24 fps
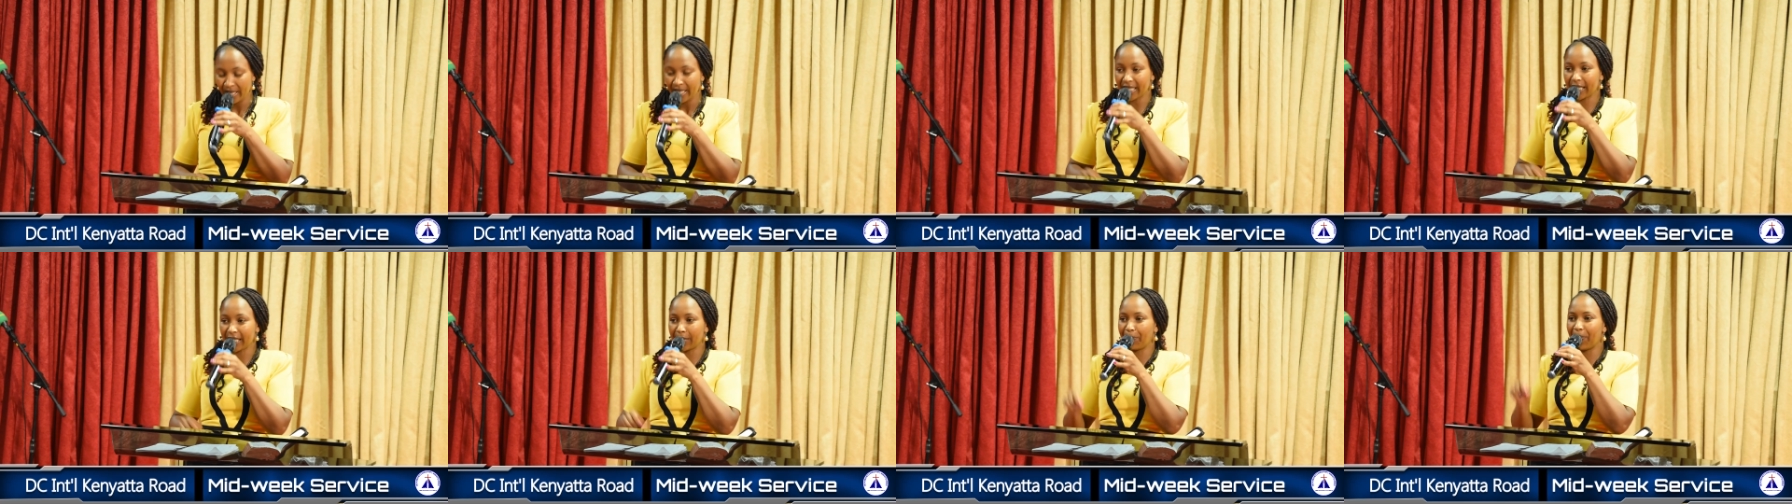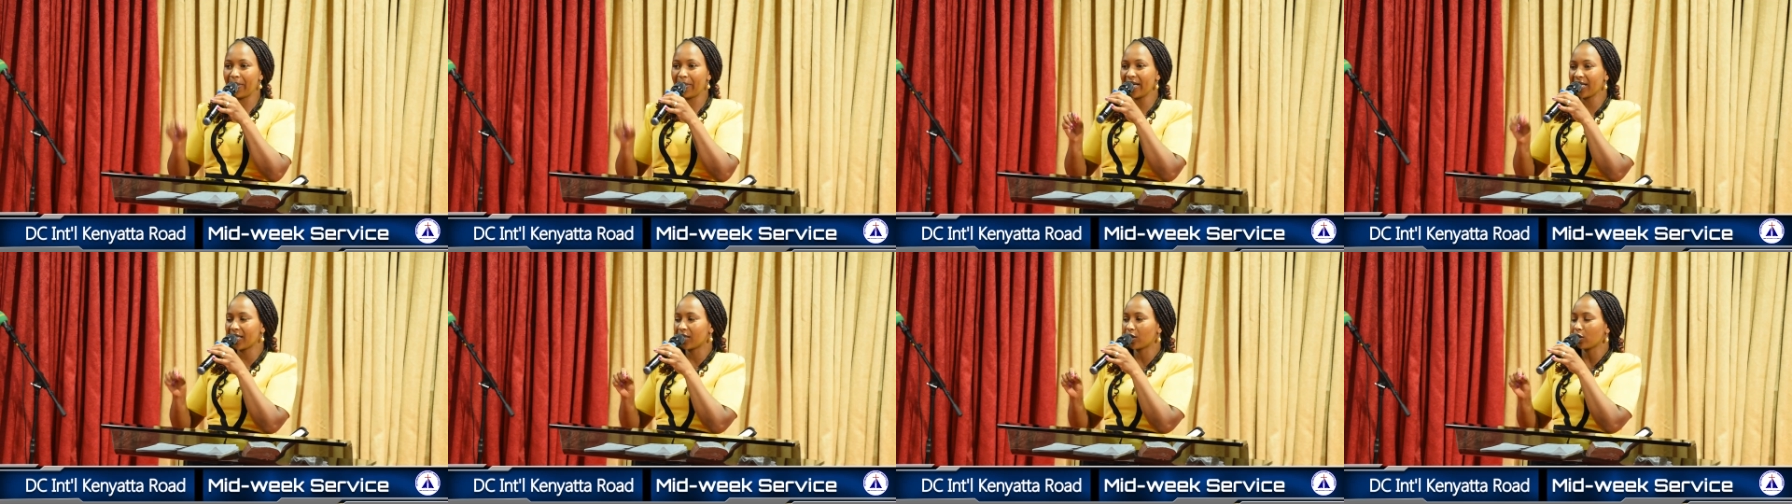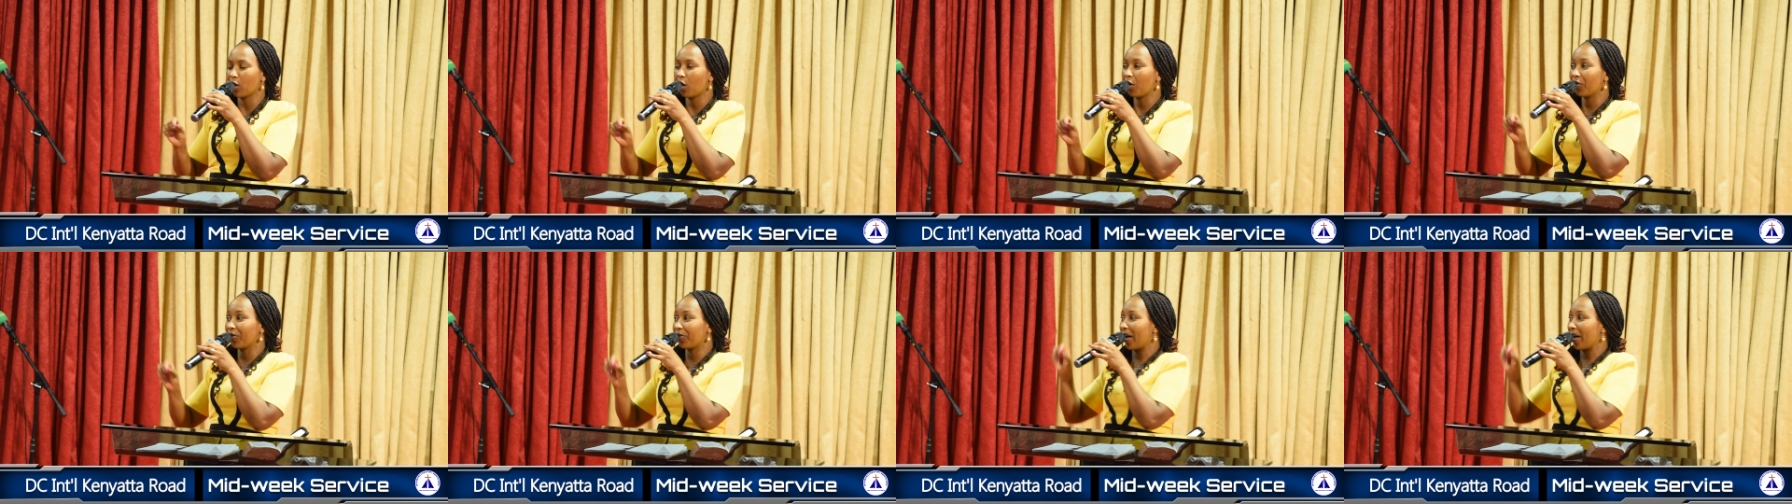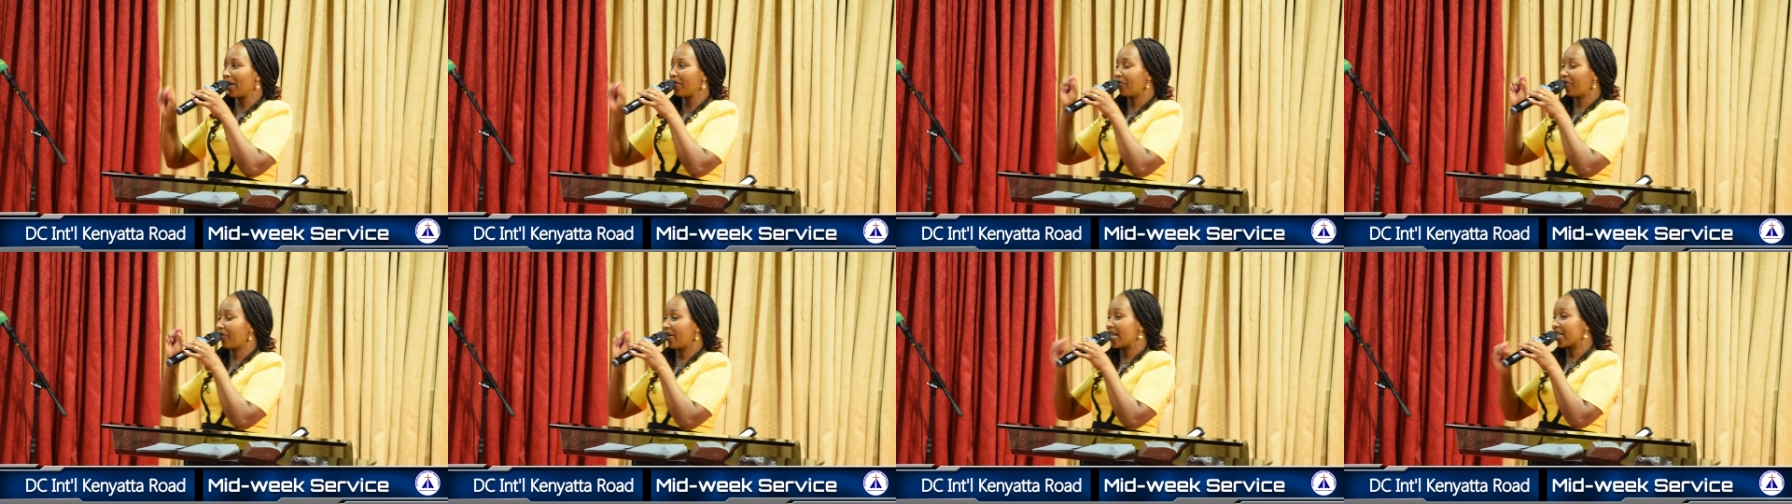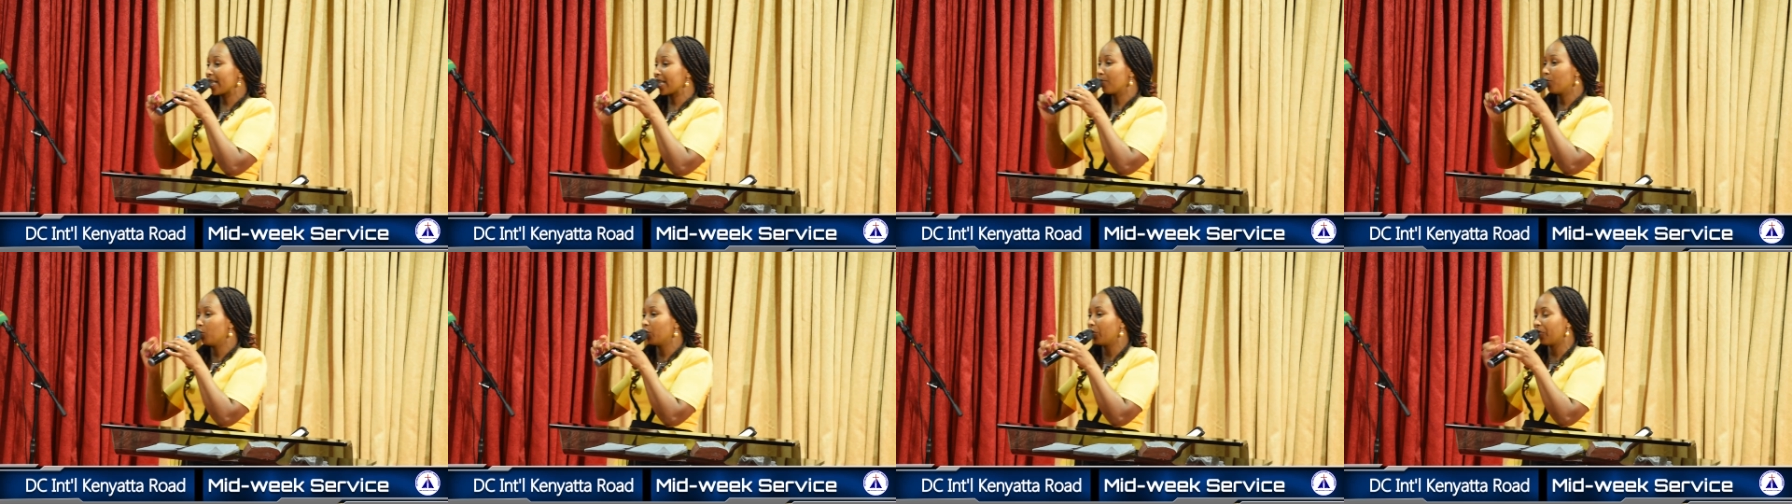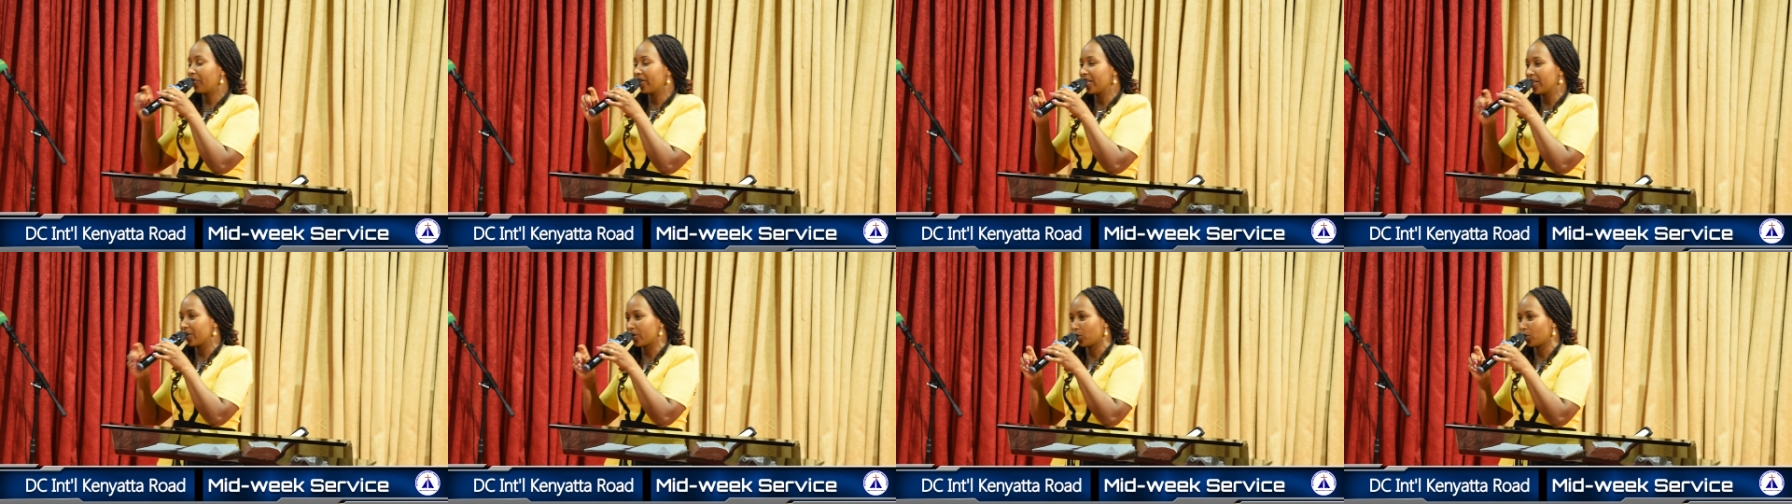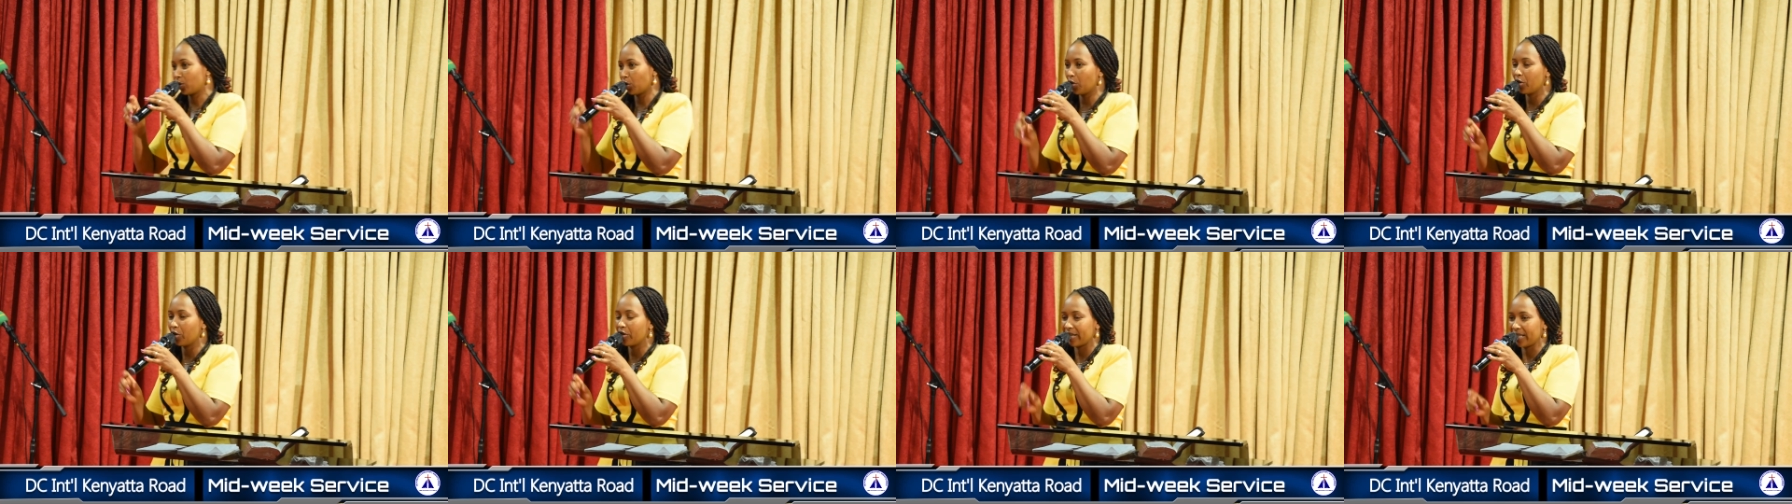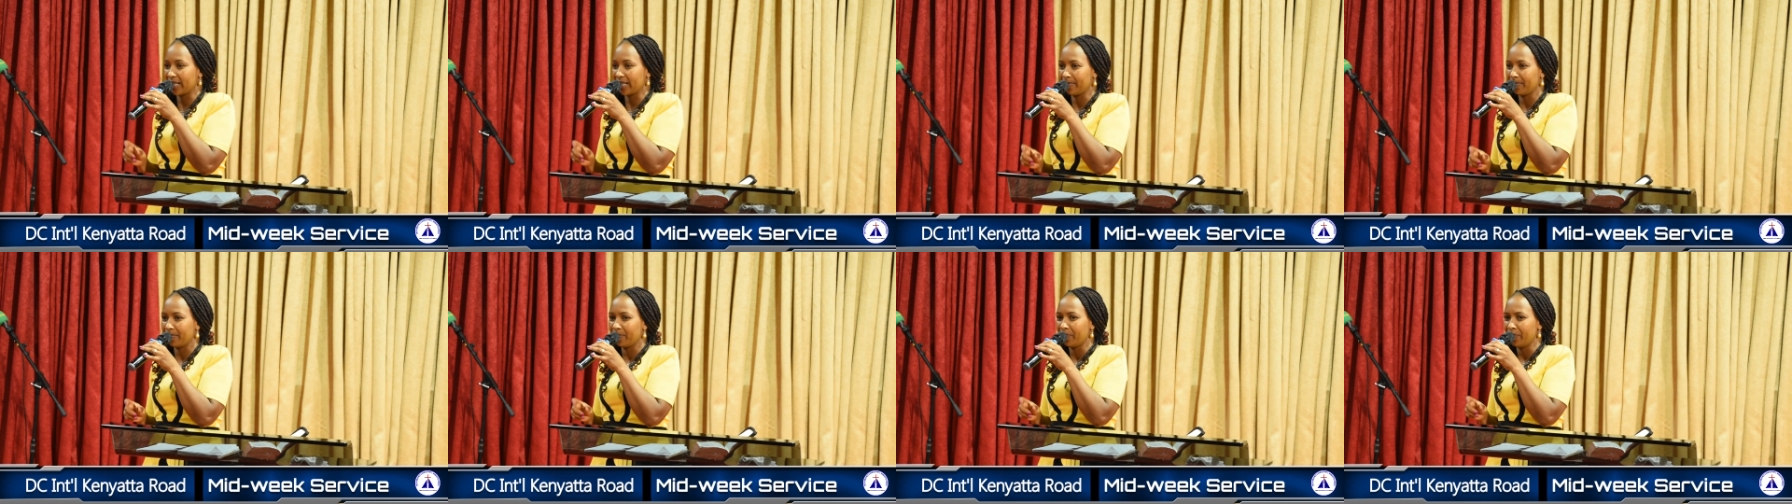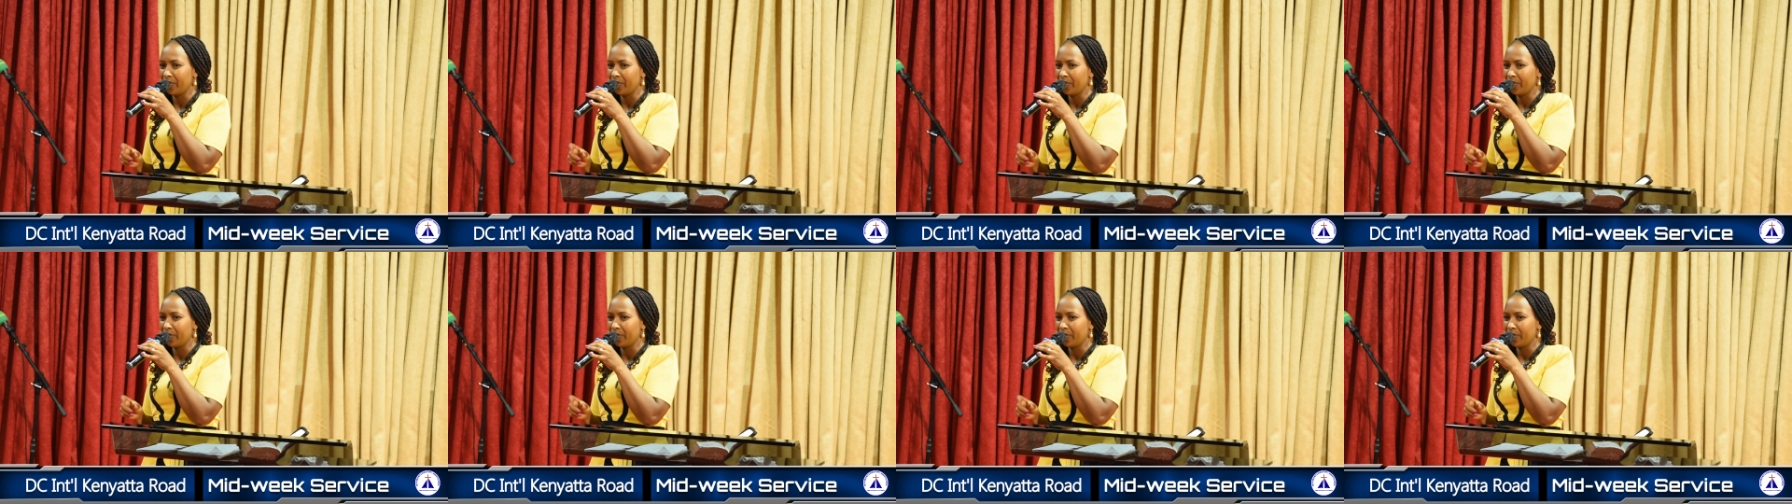speaks of a very moving story.